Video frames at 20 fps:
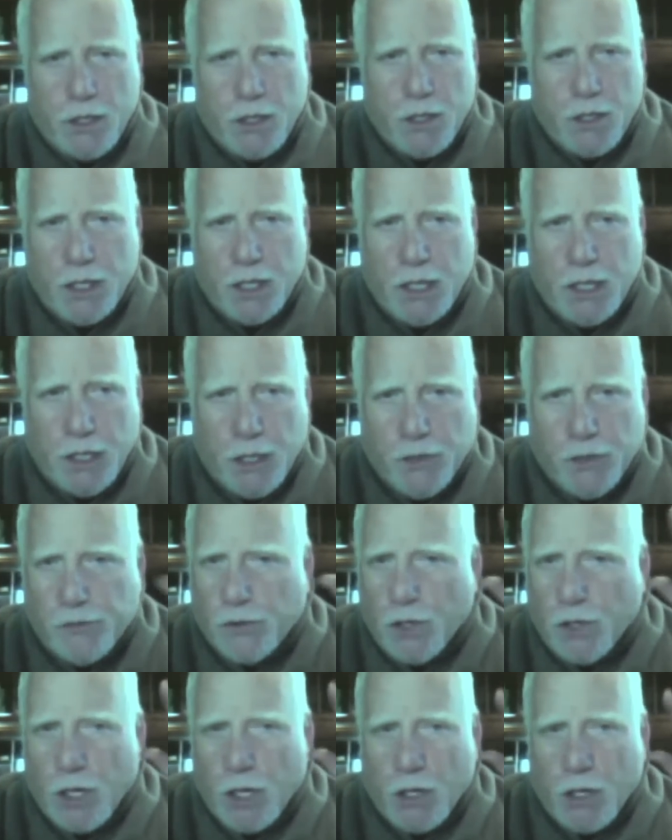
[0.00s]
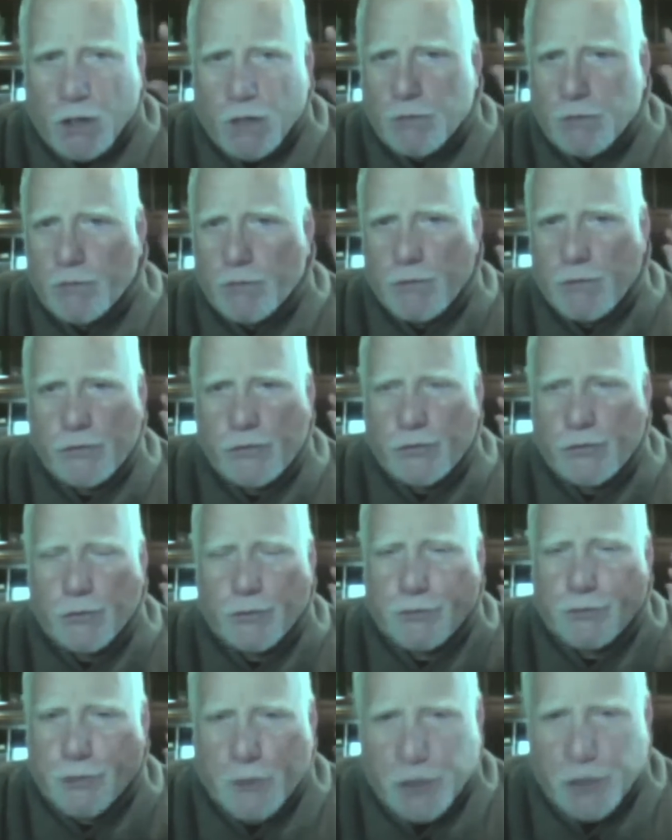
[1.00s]
He is a
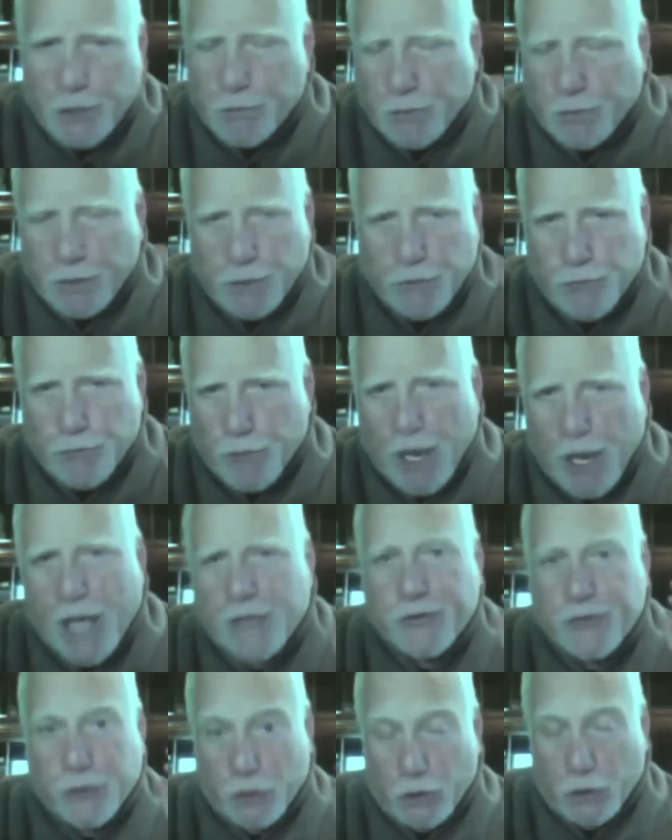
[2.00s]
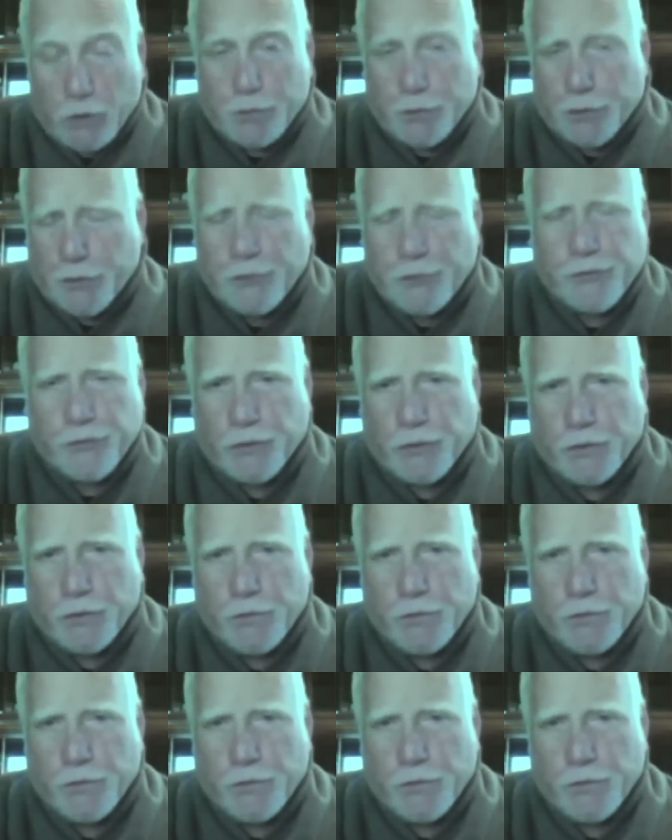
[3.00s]
supremely rational person.